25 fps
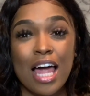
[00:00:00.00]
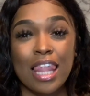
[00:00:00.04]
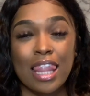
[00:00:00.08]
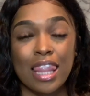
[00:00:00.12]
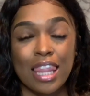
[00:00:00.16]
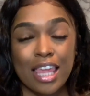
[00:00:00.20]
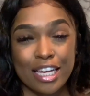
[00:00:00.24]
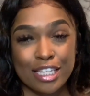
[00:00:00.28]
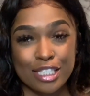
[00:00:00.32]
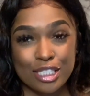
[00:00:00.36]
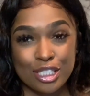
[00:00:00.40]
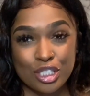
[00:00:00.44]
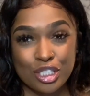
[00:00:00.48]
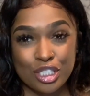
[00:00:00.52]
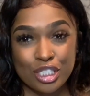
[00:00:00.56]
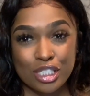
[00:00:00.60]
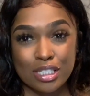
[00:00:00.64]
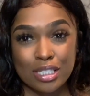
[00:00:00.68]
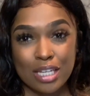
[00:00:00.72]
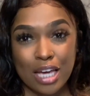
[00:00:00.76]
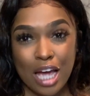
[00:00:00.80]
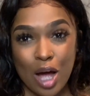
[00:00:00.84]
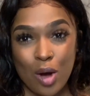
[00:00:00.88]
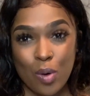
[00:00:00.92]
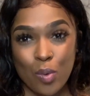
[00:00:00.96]
Let's just
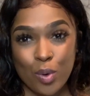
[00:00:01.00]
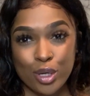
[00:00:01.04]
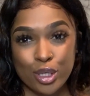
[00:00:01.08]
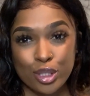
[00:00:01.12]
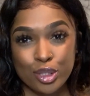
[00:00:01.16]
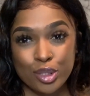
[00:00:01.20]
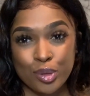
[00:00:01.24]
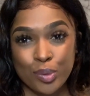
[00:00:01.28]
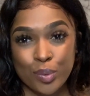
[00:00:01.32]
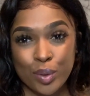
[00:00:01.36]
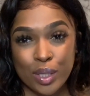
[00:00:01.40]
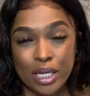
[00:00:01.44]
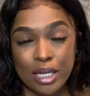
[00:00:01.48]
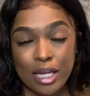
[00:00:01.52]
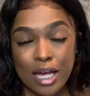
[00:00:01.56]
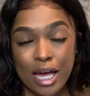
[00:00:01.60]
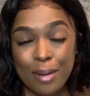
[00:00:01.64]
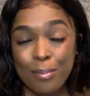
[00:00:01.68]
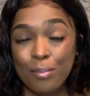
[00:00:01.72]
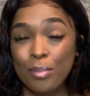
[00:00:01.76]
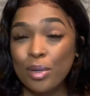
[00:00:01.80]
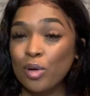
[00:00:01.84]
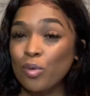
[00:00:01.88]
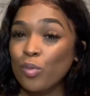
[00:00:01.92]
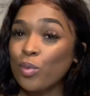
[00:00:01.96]
say I wouldn't do it
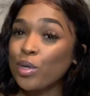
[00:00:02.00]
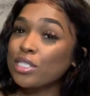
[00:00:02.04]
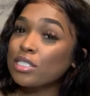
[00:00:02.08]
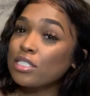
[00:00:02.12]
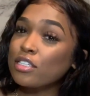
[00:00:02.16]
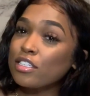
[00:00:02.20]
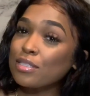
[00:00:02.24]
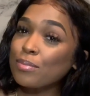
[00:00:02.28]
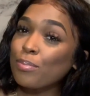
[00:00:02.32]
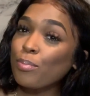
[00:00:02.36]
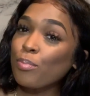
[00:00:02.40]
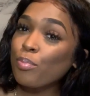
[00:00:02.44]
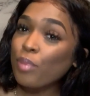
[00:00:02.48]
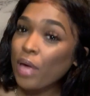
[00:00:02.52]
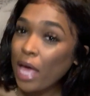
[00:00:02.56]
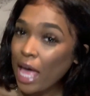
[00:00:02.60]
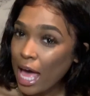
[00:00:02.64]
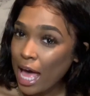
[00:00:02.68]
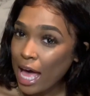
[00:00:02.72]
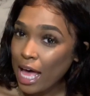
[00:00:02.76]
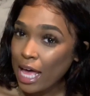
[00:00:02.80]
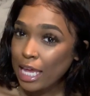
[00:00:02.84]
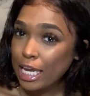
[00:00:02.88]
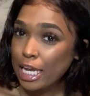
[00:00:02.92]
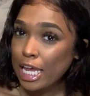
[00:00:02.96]
again, but it wasn't as
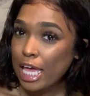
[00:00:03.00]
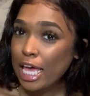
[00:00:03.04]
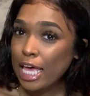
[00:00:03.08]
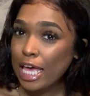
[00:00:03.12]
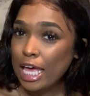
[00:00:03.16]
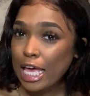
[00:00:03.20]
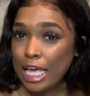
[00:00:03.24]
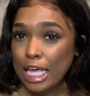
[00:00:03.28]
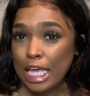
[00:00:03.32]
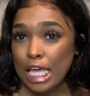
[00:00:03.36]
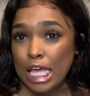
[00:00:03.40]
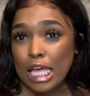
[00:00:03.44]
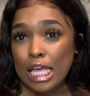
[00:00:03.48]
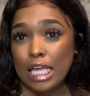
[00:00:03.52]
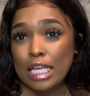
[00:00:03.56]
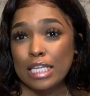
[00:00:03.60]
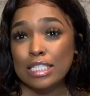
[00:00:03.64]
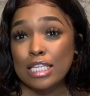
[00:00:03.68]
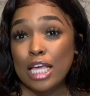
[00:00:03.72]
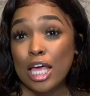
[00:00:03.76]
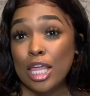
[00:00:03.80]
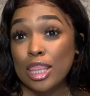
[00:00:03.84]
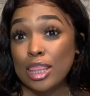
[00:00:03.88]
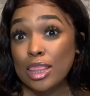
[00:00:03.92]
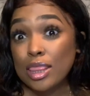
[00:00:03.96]
bad
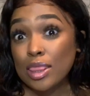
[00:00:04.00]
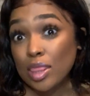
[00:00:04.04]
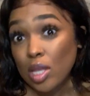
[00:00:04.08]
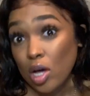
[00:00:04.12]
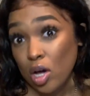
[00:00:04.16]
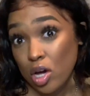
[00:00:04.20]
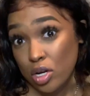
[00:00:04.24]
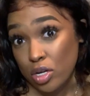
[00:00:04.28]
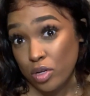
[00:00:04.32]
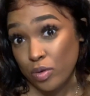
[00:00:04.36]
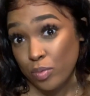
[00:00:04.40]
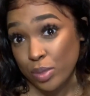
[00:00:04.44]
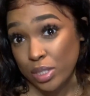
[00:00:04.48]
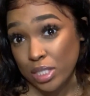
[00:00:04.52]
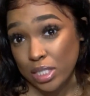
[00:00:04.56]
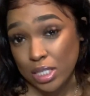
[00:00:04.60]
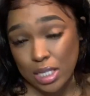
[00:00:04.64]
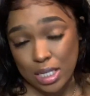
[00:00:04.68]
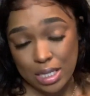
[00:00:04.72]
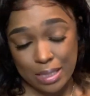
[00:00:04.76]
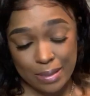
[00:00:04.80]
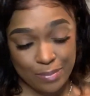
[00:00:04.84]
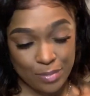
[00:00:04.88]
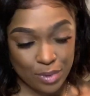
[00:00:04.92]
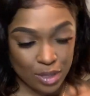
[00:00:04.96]
as I thought it was
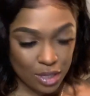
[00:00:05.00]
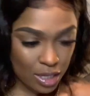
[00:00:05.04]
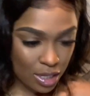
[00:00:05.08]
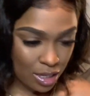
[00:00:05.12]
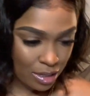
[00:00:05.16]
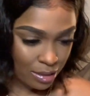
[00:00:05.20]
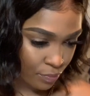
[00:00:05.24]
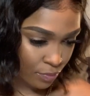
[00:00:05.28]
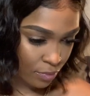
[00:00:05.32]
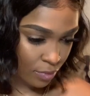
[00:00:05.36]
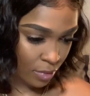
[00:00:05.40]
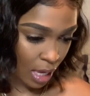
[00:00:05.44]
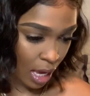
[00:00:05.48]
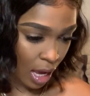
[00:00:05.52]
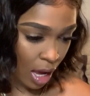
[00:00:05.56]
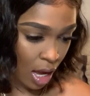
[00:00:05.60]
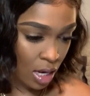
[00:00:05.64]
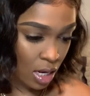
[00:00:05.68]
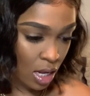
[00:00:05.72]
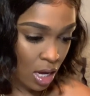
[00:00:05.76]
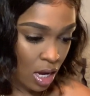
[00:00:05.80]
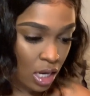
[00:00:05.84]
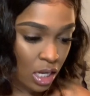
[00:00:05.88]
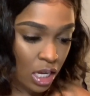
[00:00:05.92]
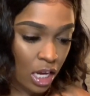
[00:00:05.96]
gonna be. How
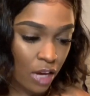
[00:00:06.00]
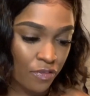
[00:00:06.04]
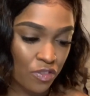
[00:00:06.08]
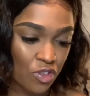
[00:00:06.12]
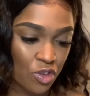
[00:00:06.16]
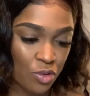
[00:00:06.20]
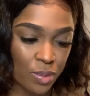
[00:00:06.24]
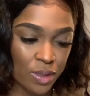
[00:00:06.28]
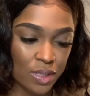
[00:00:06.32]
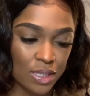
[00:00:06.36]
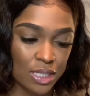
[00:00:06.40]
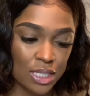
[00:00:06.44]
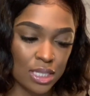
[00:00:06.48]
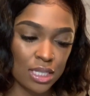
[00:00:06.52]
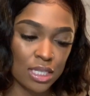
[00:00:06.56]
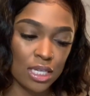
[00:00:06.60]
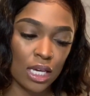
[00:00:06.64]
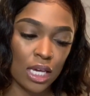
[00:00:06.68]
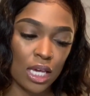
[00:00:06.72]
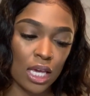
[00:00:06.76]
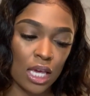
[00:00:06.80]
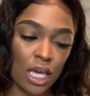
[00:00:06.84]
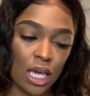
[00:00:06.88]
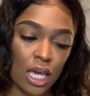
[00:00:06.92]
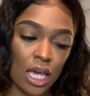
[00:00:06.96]
long have you been
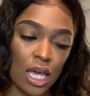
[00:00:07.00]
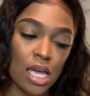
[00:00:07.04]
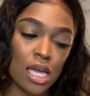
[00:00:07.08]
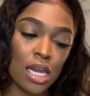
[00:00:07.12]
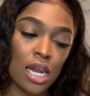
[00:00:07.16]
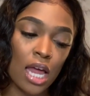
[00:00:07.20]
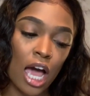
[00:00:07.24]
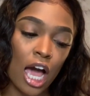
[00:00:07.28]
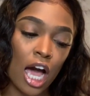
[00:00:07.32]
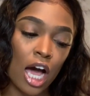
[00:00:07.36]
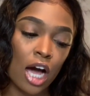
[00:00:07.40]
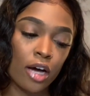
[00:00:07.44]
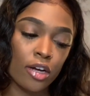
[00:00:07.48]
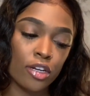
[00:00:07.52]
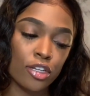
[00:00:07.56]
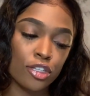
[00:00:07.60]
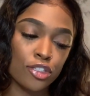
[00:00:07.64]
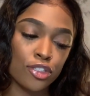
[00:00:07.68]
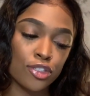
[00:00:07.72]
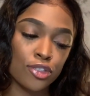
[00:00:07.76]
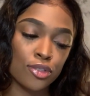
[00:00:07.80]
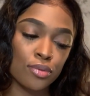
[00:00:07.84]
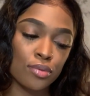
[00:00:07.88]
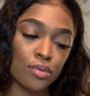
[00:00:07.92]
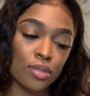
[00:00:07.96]
singing, and how
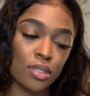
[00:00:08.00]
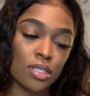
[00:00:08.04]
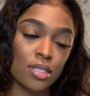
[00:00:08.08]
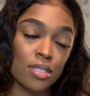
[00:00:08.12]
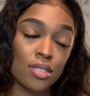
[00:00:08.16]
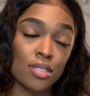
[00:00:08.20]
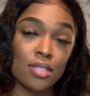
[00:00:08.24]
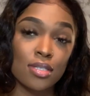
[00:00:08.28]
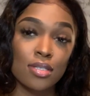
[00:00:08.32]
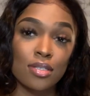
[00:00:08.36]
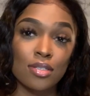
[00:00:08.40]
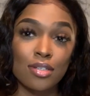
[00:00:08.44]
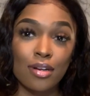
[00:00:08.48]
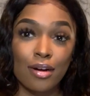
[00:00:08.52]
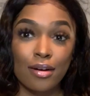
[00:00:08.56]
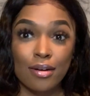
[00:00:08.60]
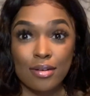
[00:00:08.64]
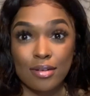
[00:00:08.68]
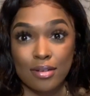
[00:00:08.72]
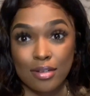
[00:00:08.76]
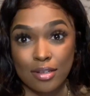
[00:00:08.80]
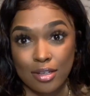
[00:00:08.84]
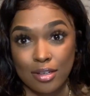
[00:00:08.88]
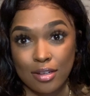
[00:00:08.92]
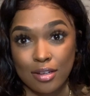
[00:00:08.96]
did you get
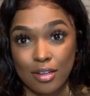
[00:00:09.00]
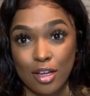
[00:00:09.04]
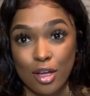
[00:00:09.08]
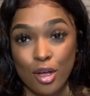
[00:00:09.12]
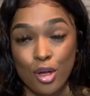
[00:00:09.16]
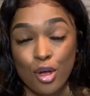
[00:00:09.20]
started?